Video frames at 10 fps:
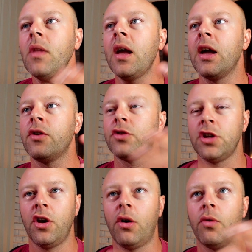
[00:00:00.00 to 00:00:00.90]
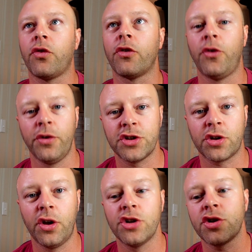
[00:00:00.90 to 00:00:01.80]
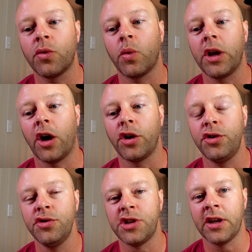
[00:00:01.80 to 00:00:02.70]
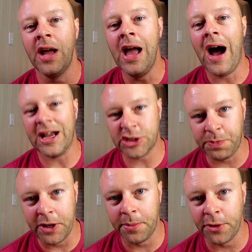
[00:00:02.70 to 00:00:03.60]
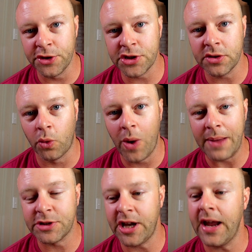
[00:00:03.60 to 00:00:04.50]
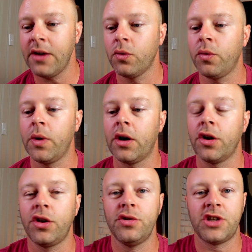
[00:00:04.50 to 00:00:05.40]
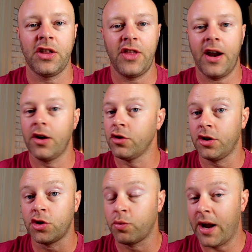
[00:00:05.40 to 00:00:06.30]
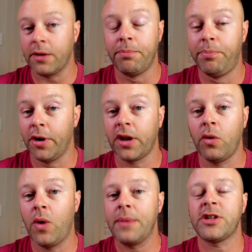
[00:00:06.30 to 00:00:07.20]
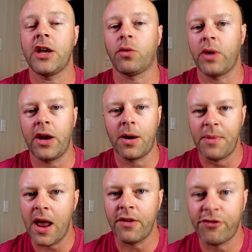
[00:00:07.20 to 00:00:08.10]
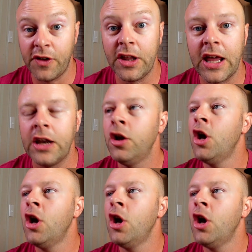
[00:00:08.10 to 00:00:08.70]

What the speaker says: And, you know, for full disclosure, we are using Hospitable's website. We are using their direct booking website creator. I'm not affiliated